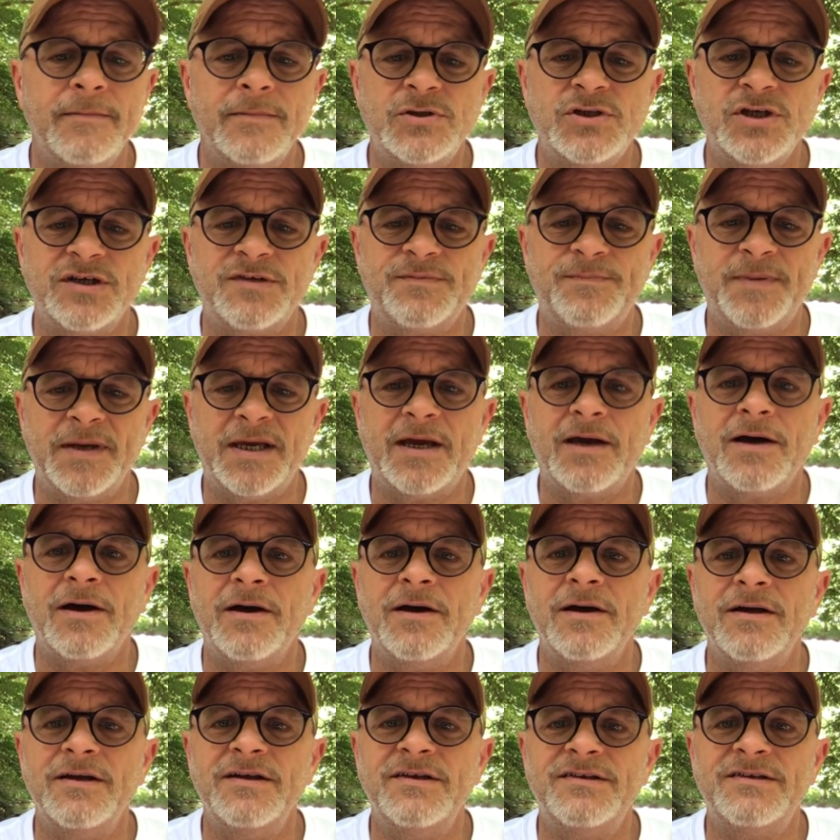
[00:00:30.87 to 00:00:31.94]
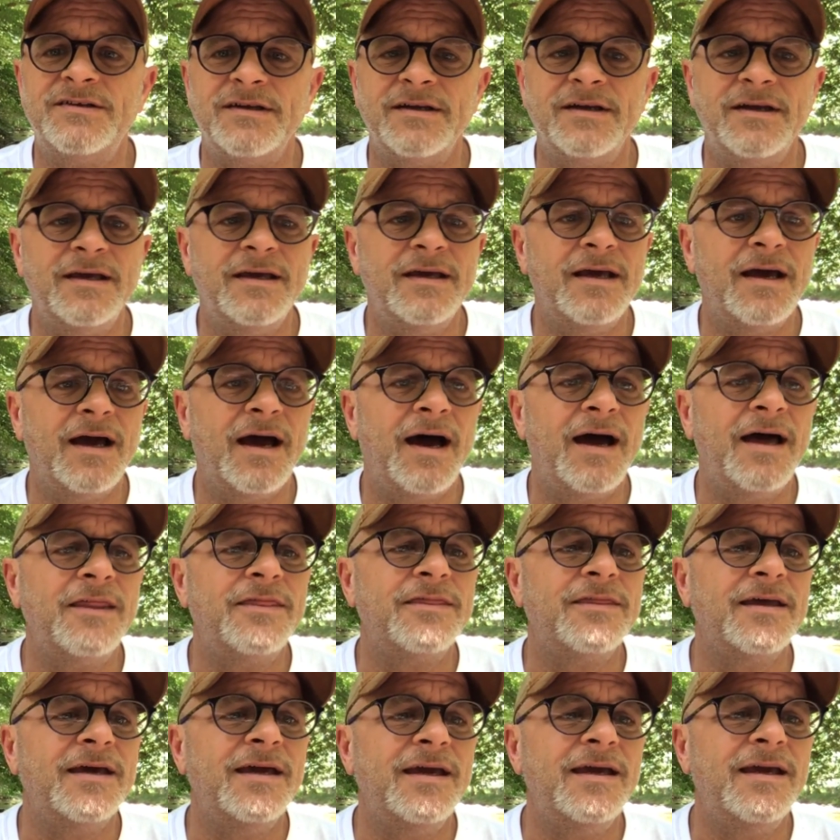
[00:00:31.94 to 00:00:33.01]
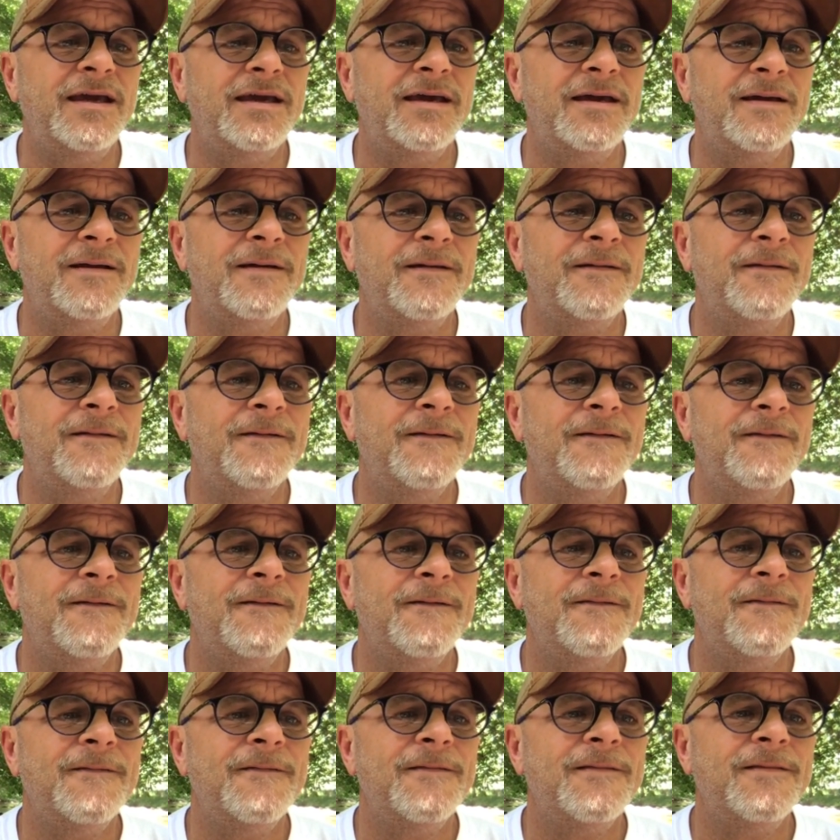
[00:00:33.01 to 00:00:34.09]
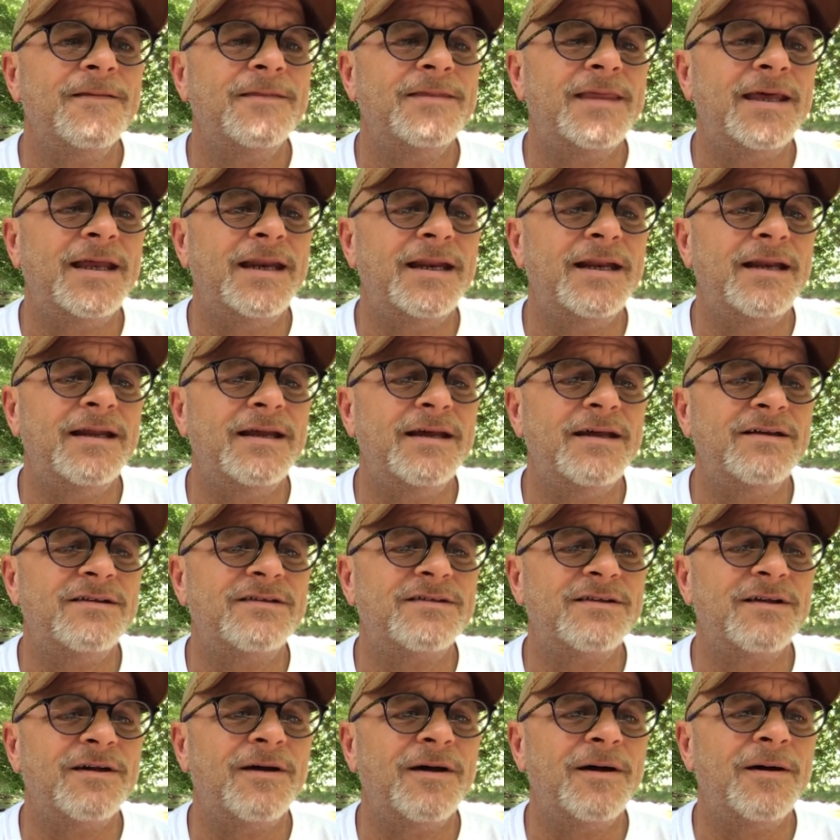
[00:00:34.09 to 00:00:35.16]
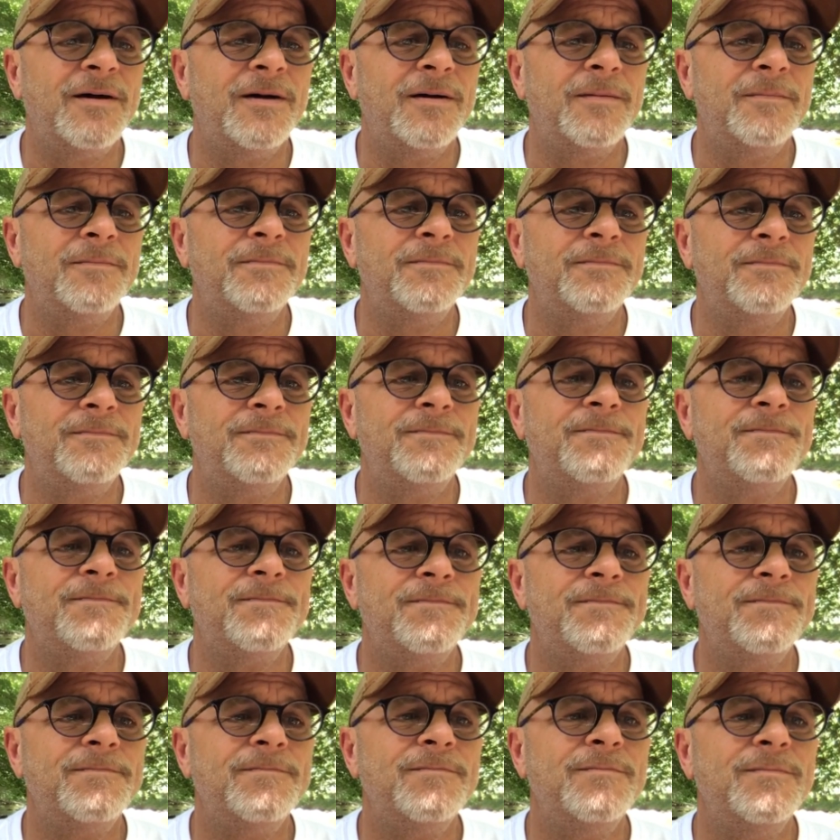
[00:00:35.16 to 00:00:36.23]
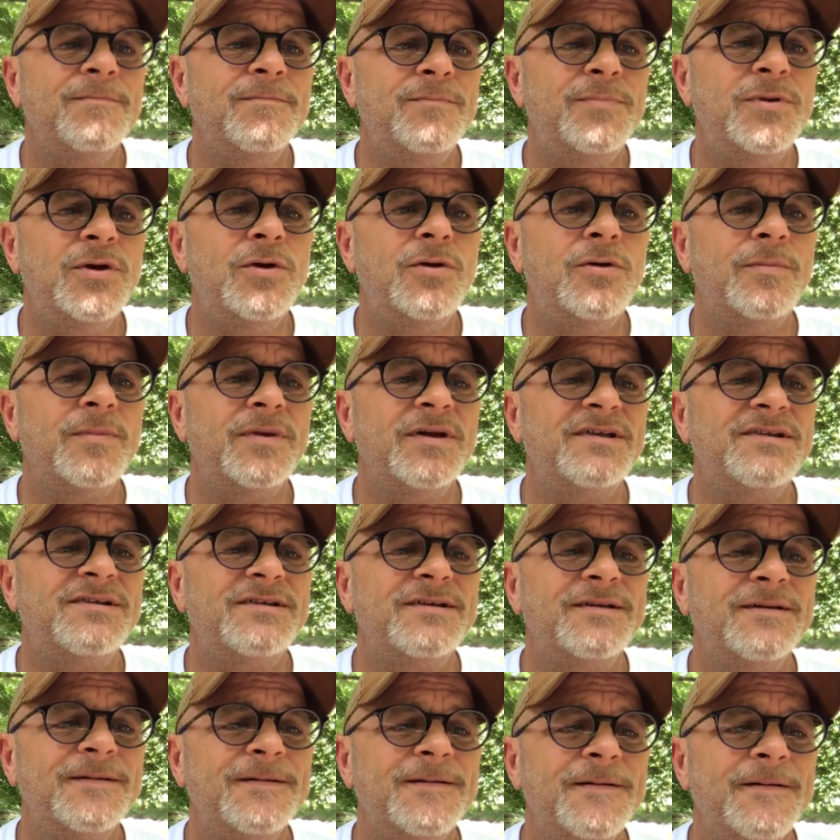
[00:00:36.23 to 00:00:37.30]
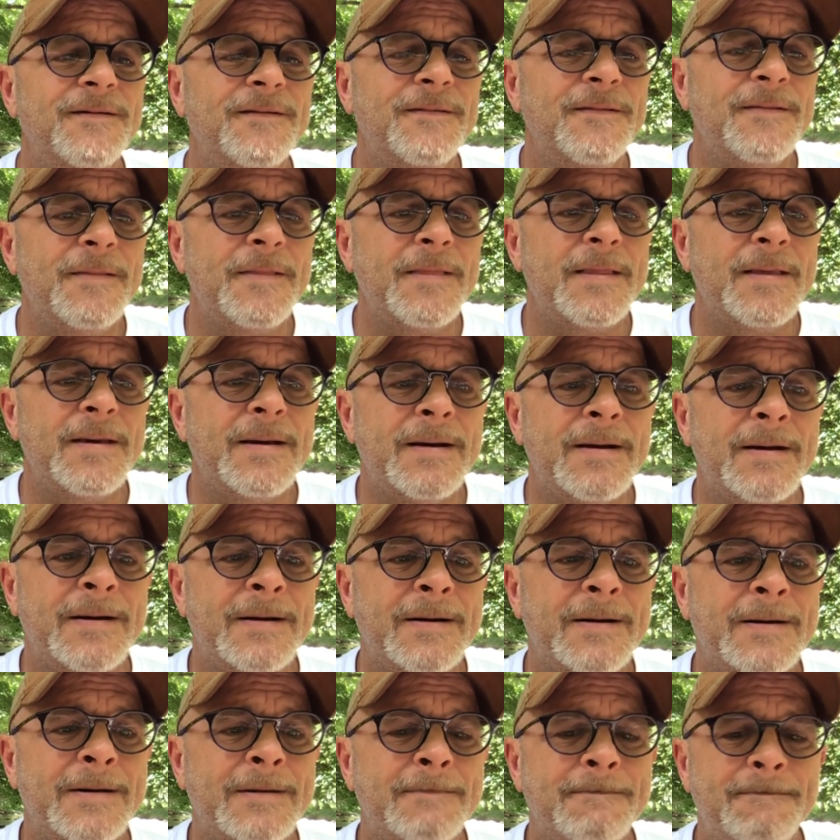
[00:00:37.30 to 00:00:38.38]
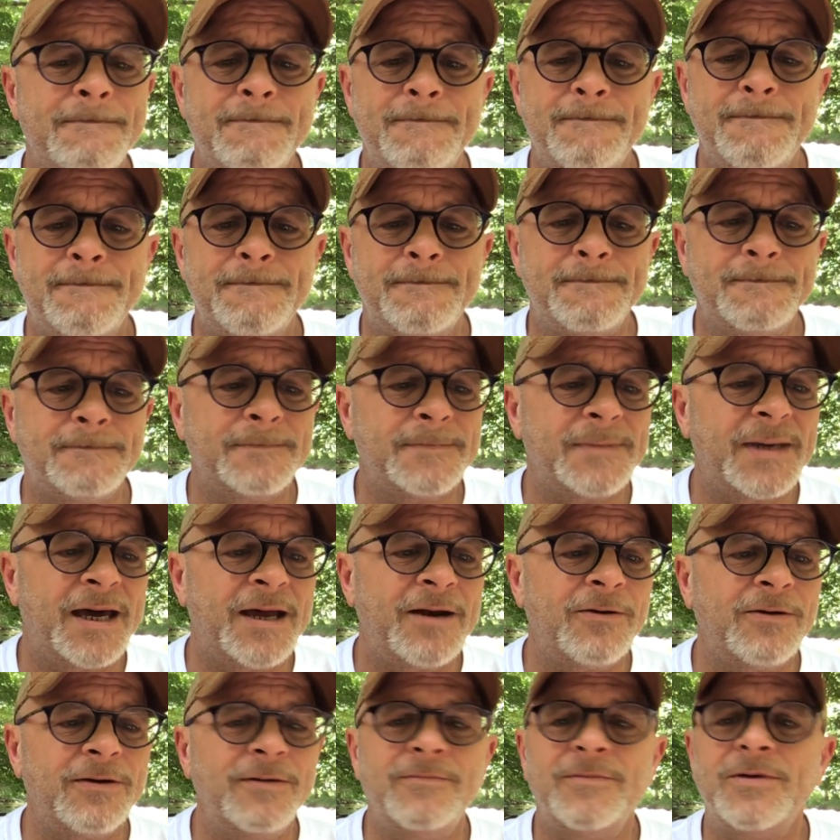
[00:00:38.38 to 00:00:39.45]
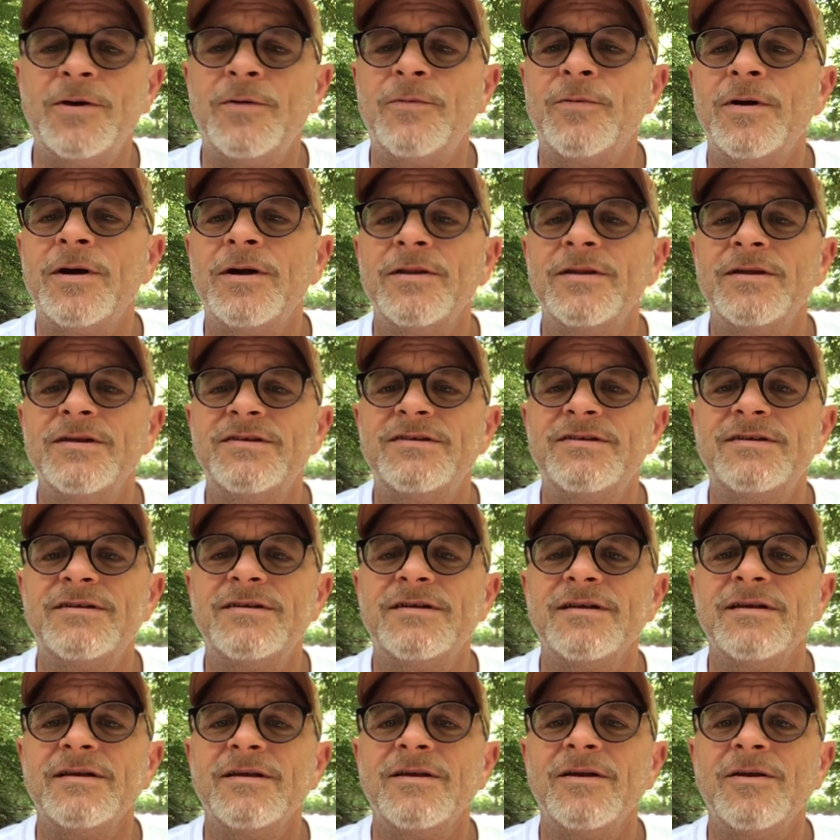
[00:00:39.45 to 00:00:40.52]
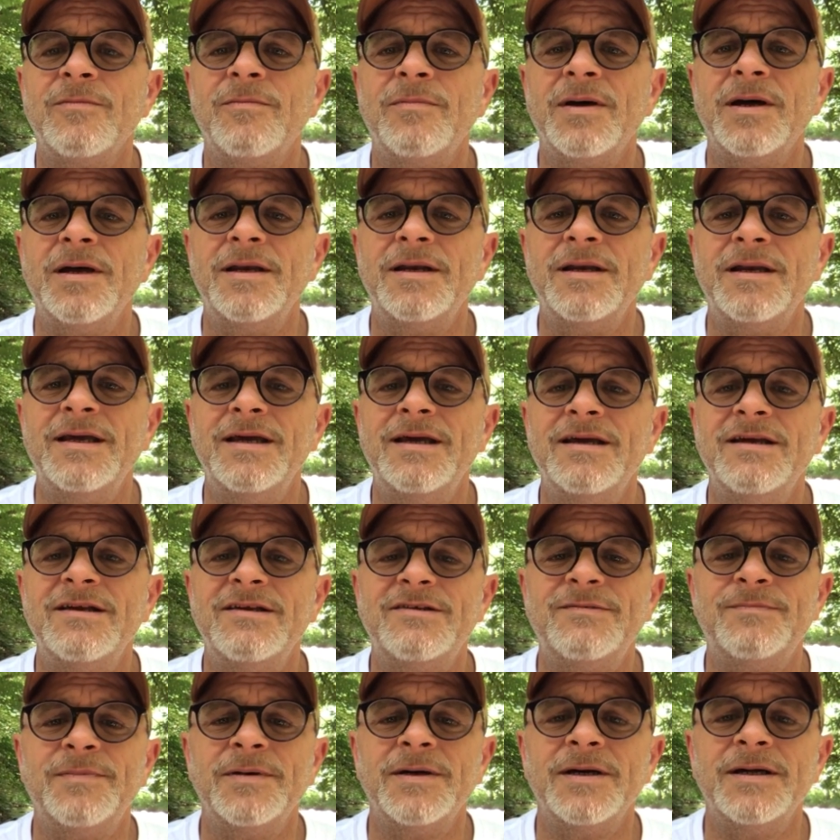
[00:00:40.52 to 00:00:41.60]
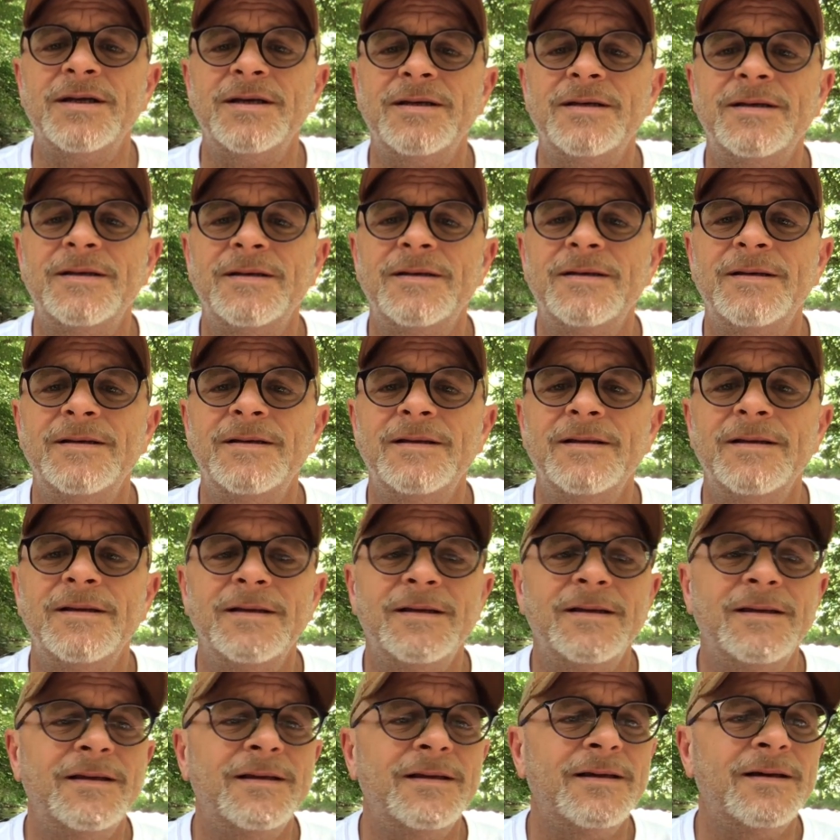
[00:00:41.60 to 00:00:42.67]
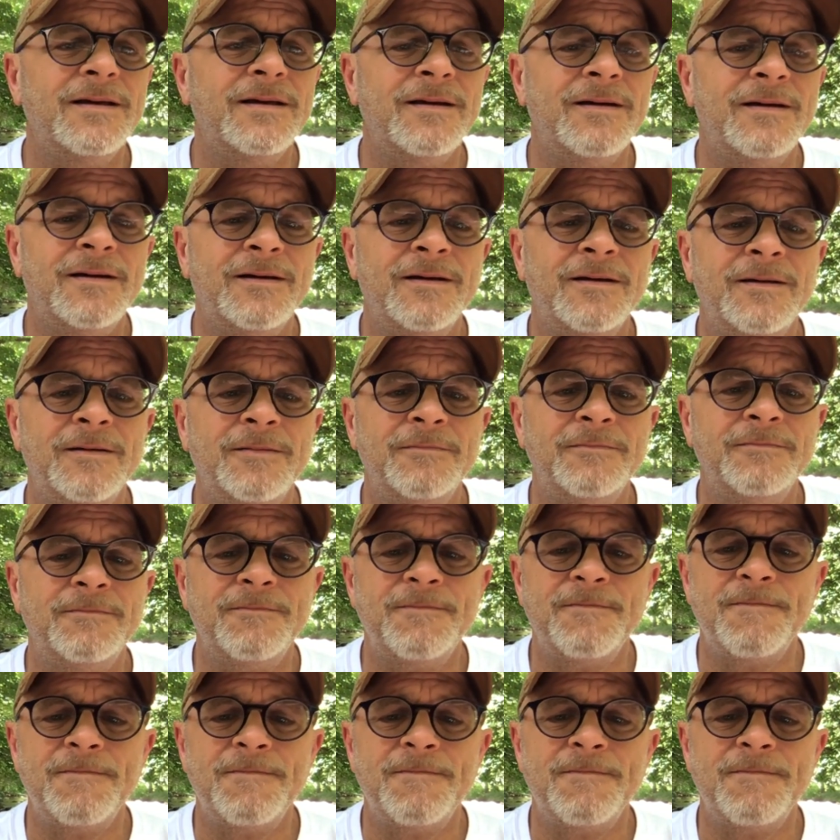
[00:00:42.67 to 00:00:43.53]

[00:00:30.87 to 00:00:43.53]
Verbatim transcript: just because I think that it is um, Butamus. Um, I don't even know where this little button is, but um,